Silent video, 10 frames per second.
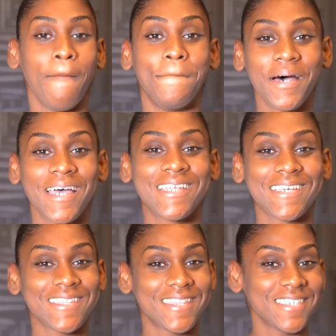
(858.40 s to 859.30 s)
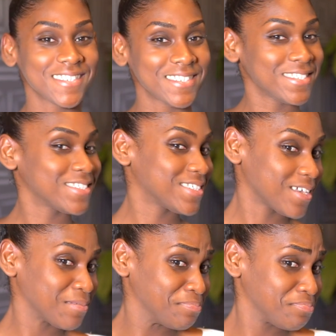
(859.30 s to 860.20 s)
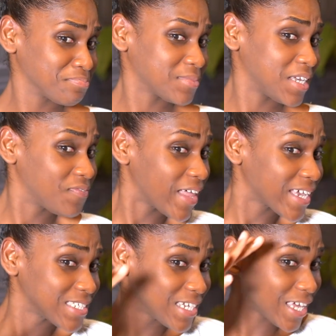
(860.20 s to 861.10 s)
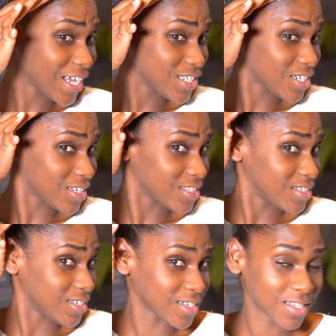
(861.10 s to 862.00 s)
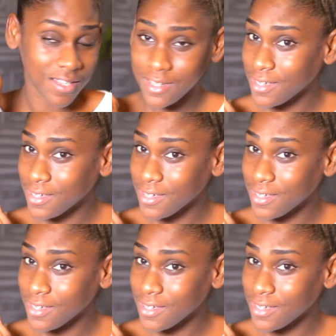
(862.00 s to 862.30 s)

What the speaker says: But this is the flaxseed hair gel. Look.